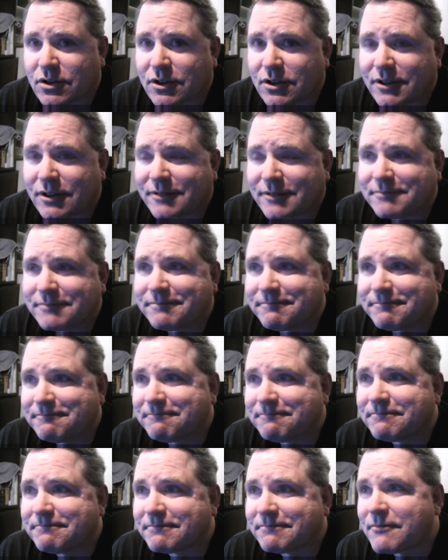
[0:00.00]

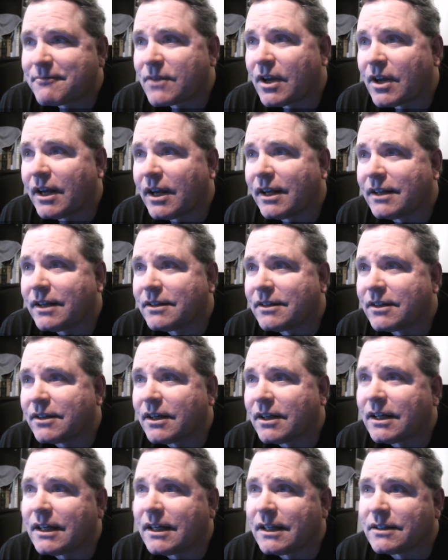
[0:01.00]
And,
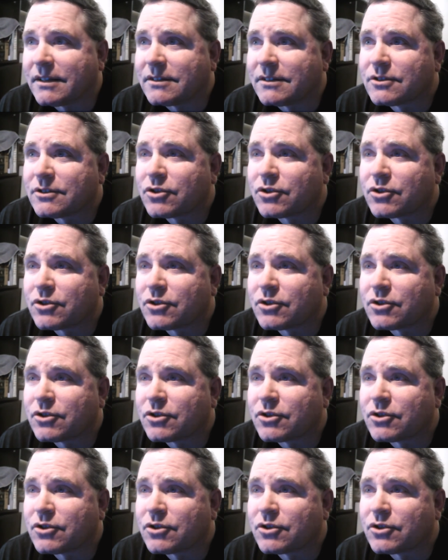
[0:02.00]
uh,